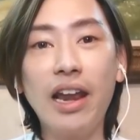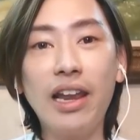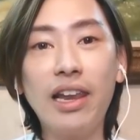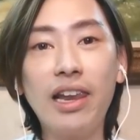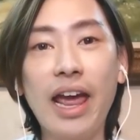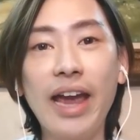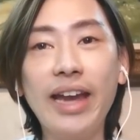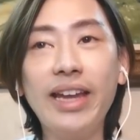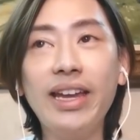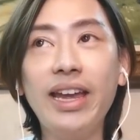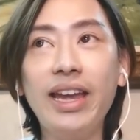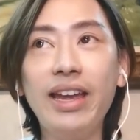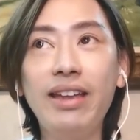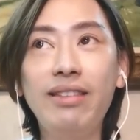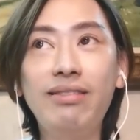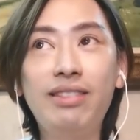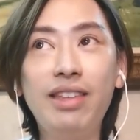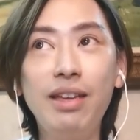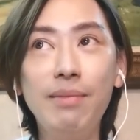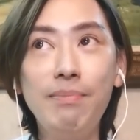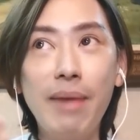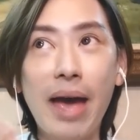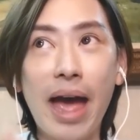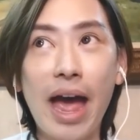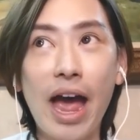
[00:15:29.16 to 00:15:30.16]
Unlike
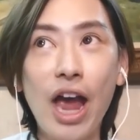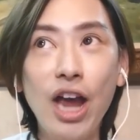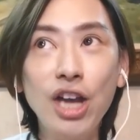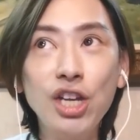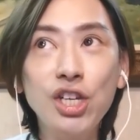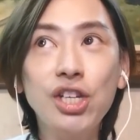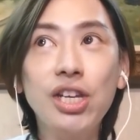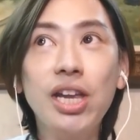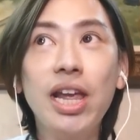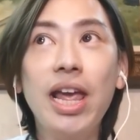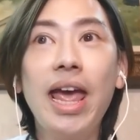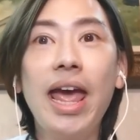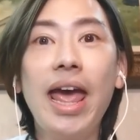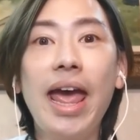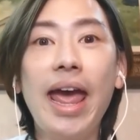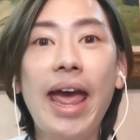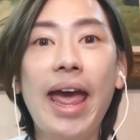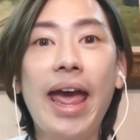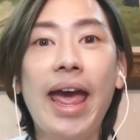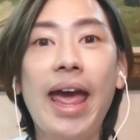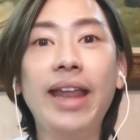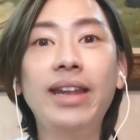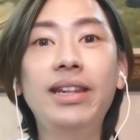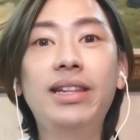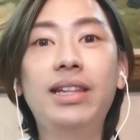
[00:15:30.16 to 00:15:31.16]
in Dimash
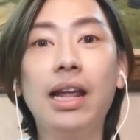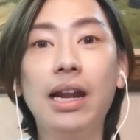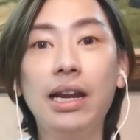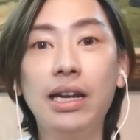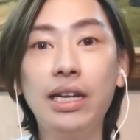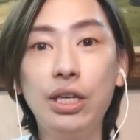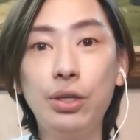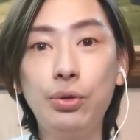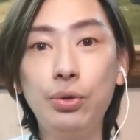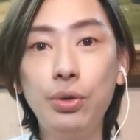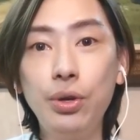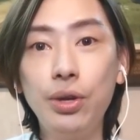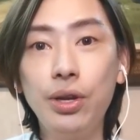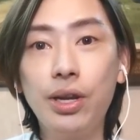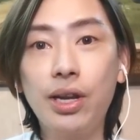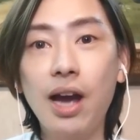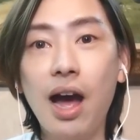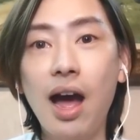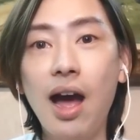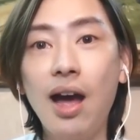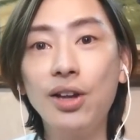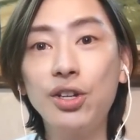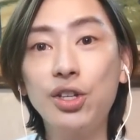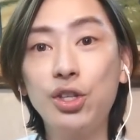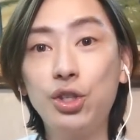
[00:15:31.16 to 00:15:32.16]
and Li
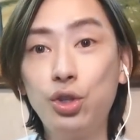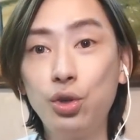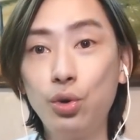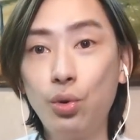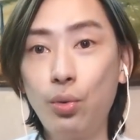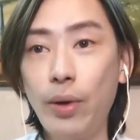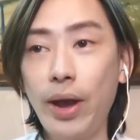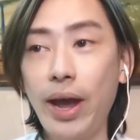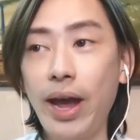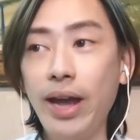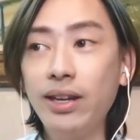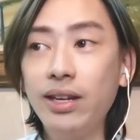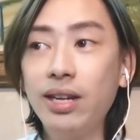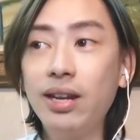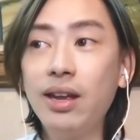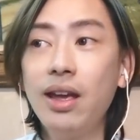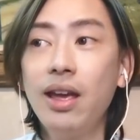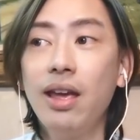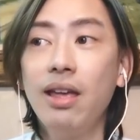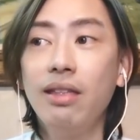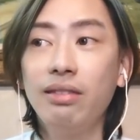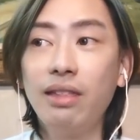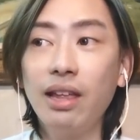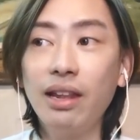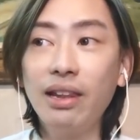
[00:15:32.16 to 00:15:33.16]
Yuigang's duet,
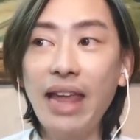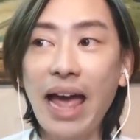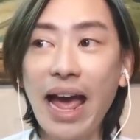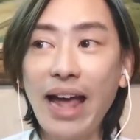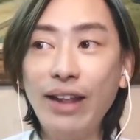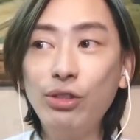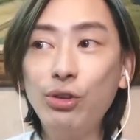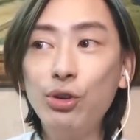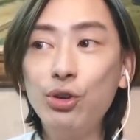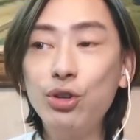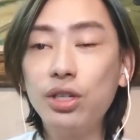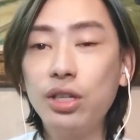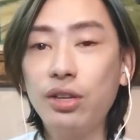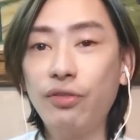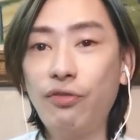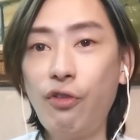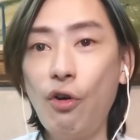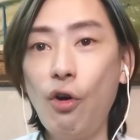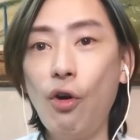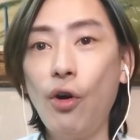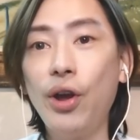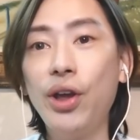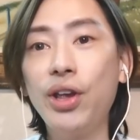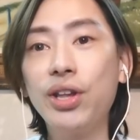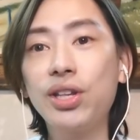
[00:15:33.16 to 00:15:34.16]
the latter's
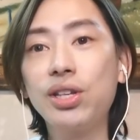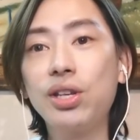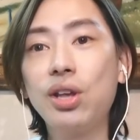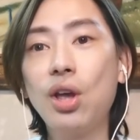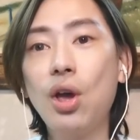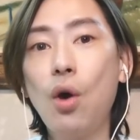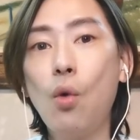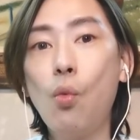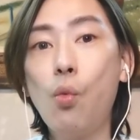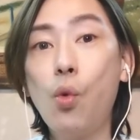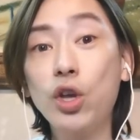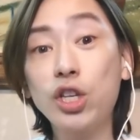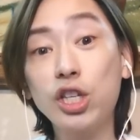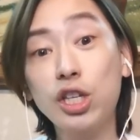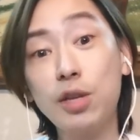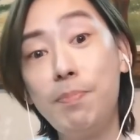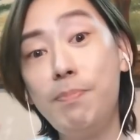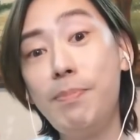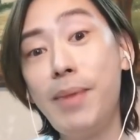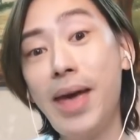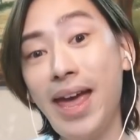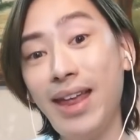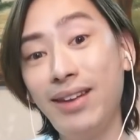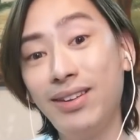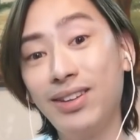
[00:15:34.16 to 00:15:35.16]
voice
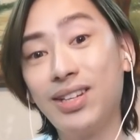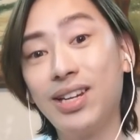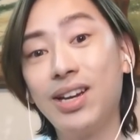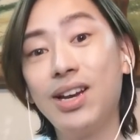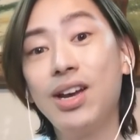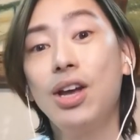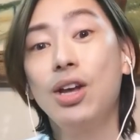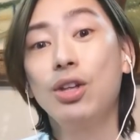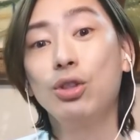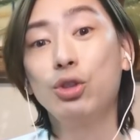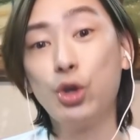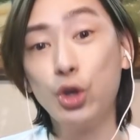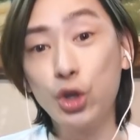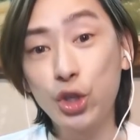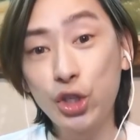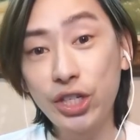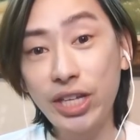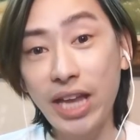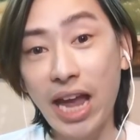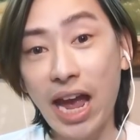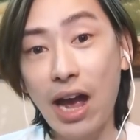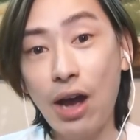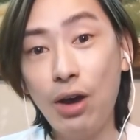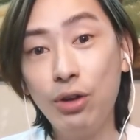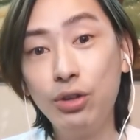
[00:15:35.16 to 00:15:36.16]
was meant to
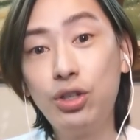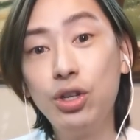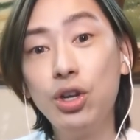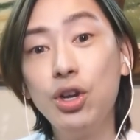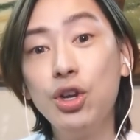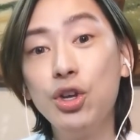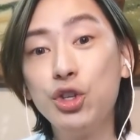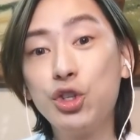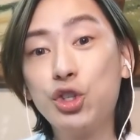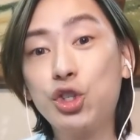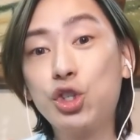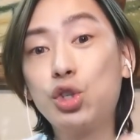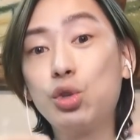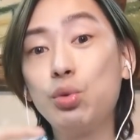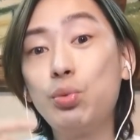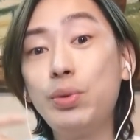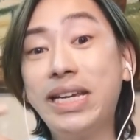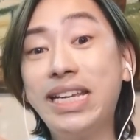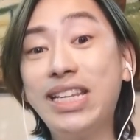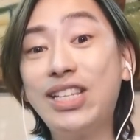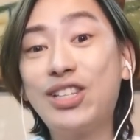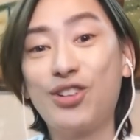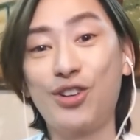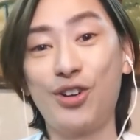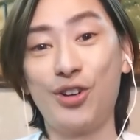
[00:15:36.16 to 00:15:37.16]
sound
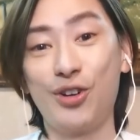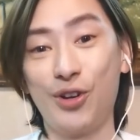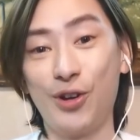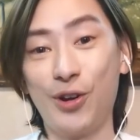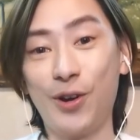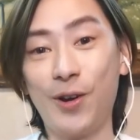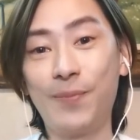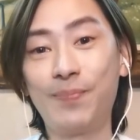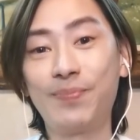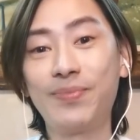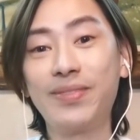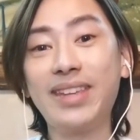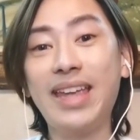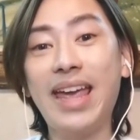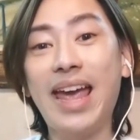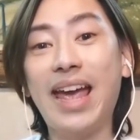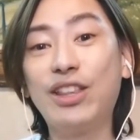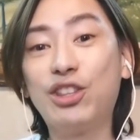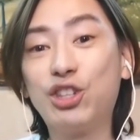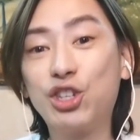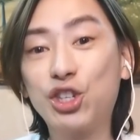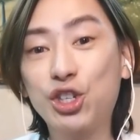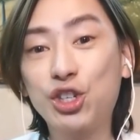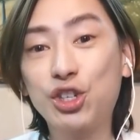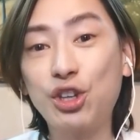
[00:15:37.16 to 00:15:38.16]
sweeter
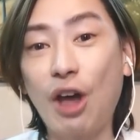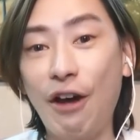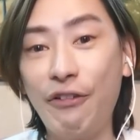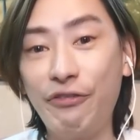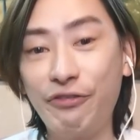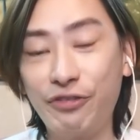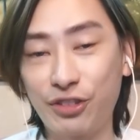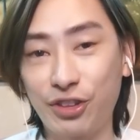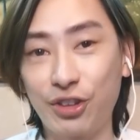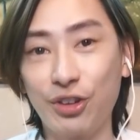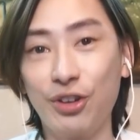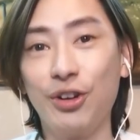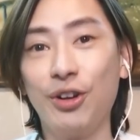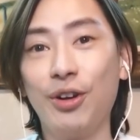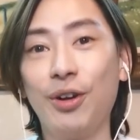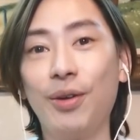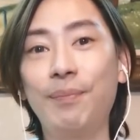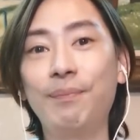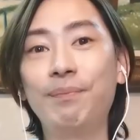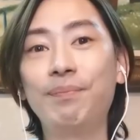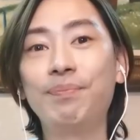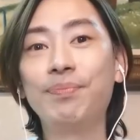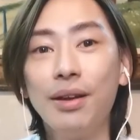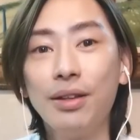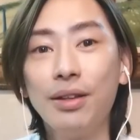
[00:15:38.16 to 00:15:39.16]
and softer.